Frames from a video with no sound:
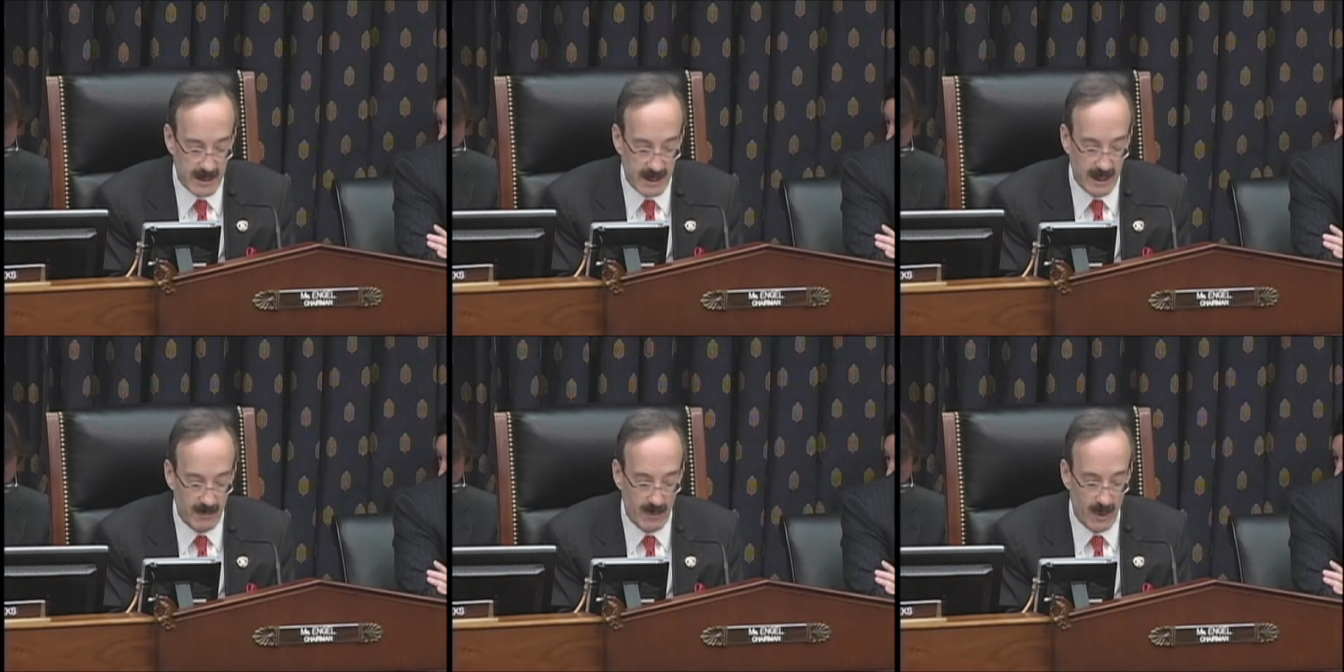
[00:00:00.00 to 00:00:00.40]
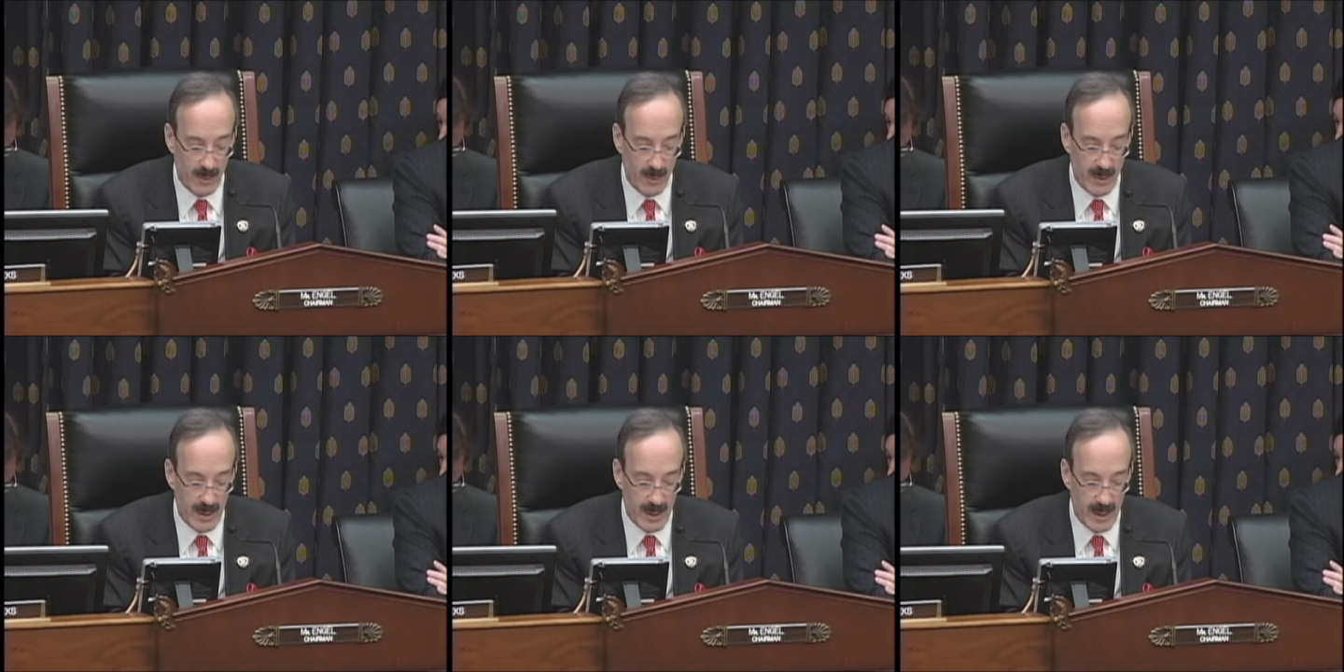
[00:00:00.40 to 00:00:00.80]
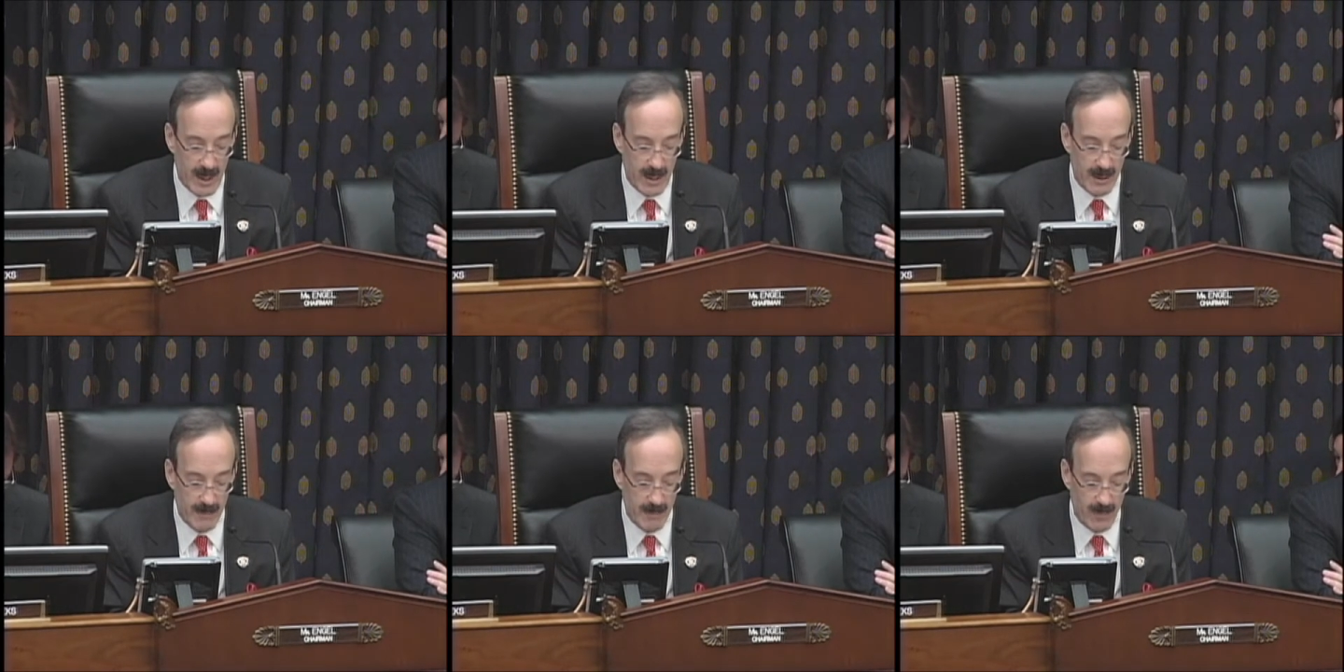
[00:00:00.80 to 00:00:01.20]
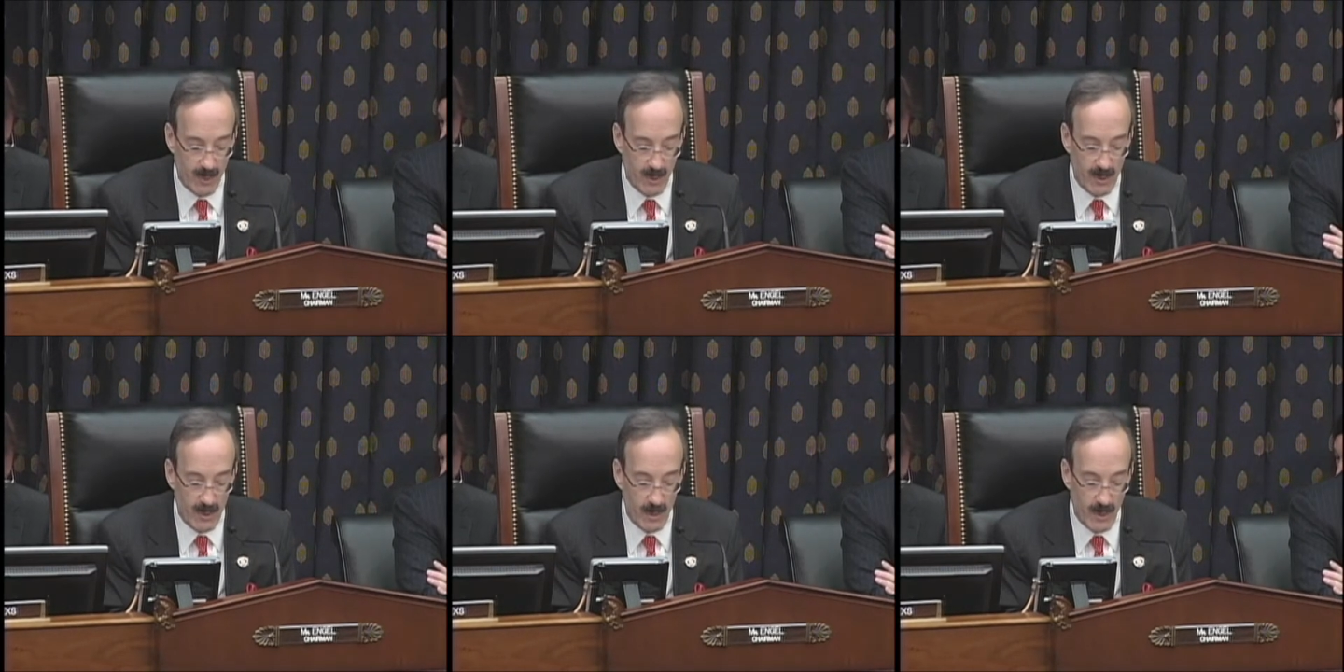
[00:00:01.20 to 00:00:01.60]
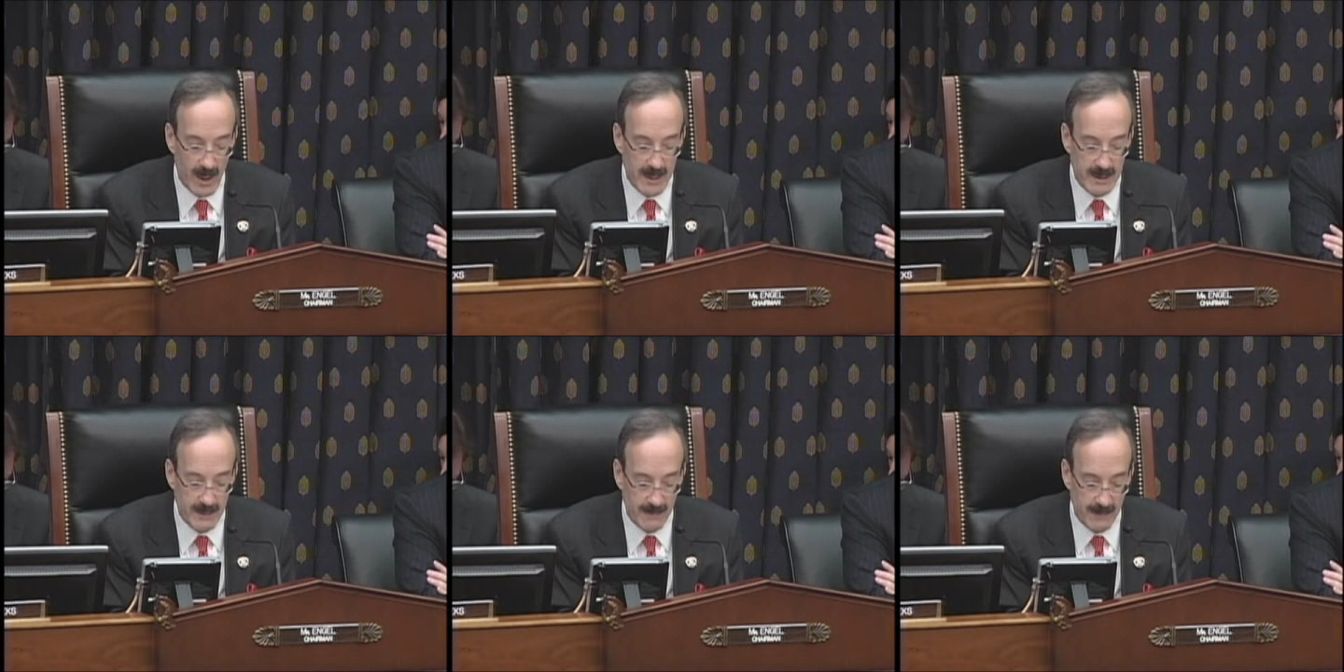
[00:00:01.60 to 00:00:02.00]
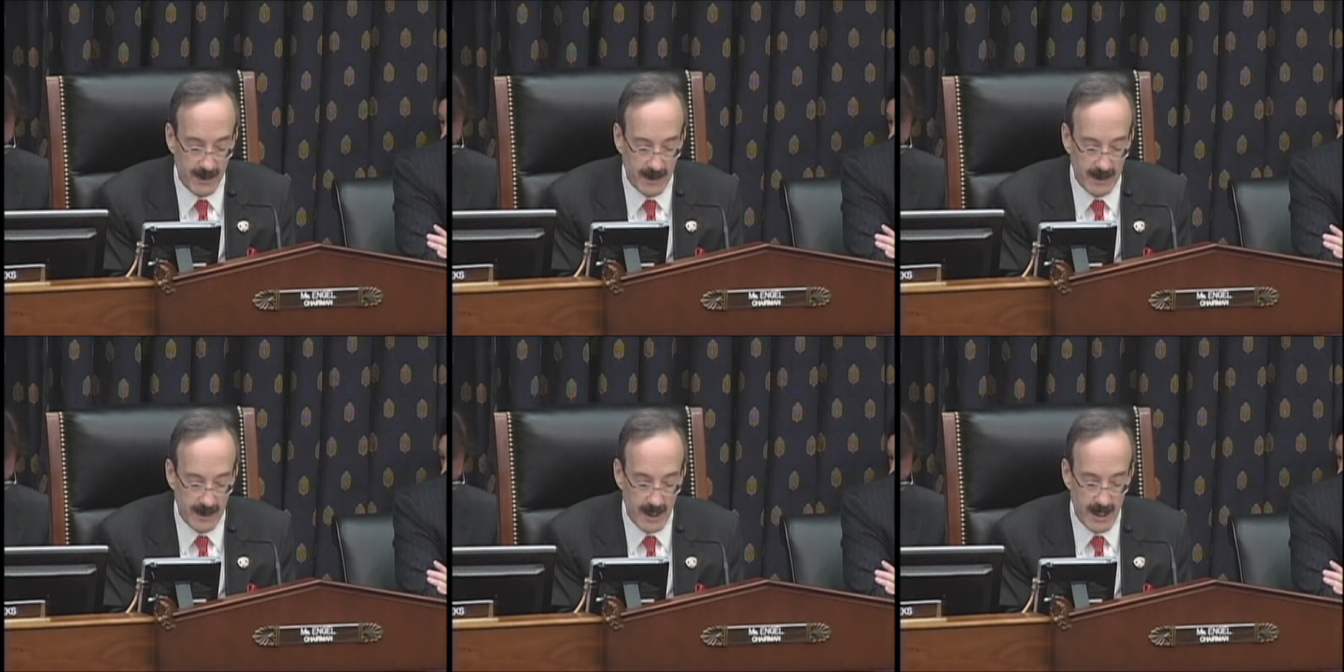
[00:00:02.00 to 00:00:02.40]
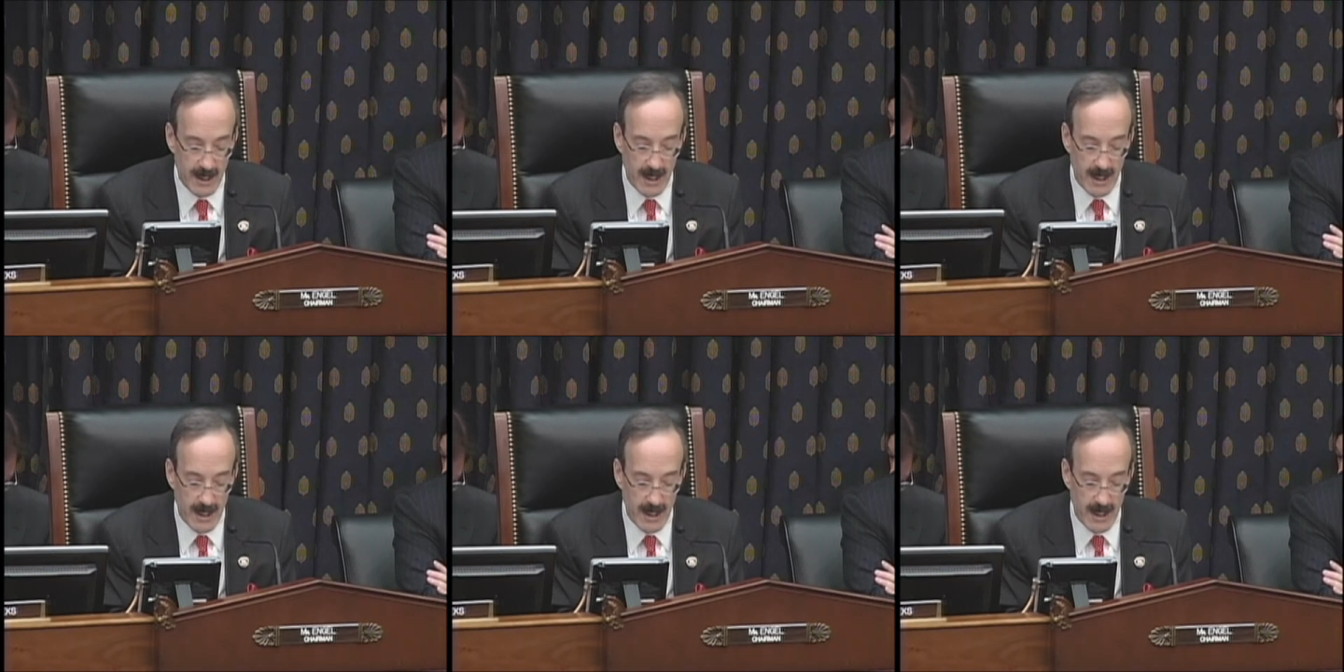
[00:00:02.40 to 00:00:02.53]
Team Coordinator Paul Weisenfeld